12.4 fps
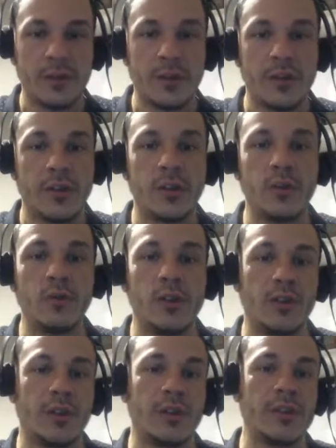Mm-hmm. You
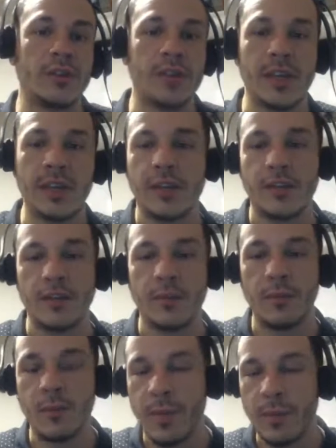you know like say like you
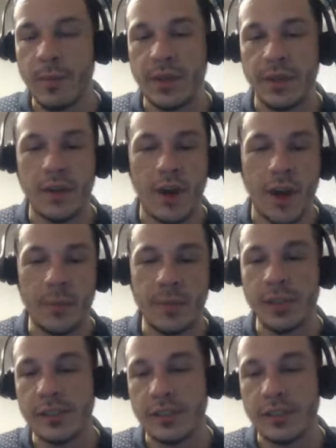know mimicking, copying,